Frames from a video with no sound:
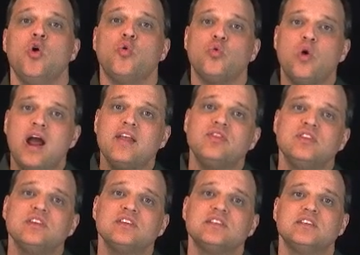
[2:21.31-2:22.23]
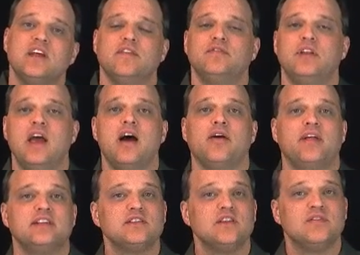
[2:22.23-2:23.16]
Write this stuff down.
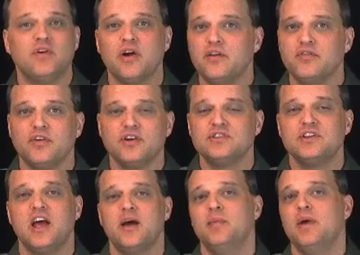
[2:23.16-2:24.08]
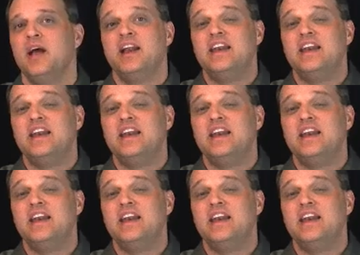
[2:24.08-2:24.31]
That's the very first step.